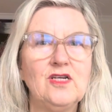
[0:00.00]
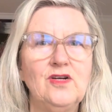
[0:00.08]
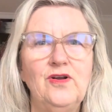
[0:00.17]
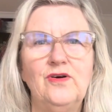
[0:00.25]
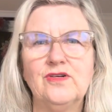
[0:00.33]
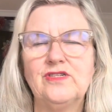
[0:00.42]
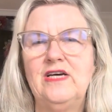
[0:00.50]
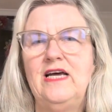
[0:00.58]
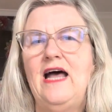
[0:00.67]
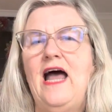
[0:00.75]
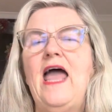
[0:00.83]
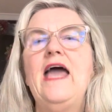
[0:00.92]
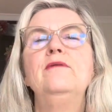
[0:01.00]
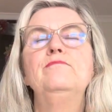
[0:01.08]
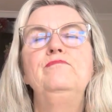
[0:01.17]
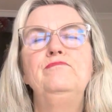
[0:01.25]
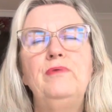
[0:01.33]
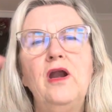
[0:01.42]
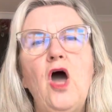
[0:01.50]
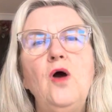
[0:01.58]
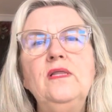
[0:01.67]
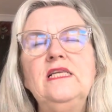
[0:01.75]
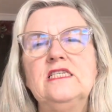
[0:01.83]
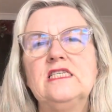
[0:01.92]
a lot. And below
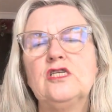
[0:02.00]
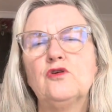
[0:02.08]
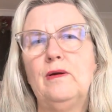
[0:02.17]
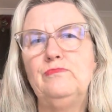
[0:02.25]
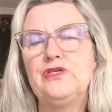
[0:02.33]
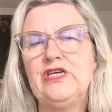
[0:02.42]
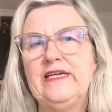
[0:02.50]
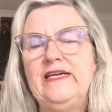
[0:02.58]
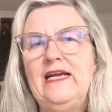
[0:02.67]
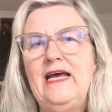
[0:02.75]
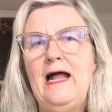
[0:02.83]
in the description,